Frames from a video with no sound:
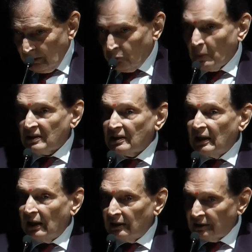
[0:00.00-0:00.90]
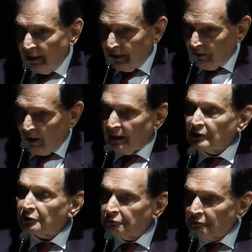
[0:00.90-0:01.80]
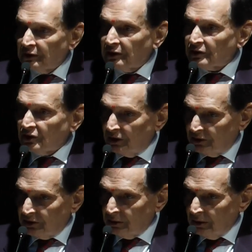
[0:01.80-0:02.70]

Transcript: You must encourage free research.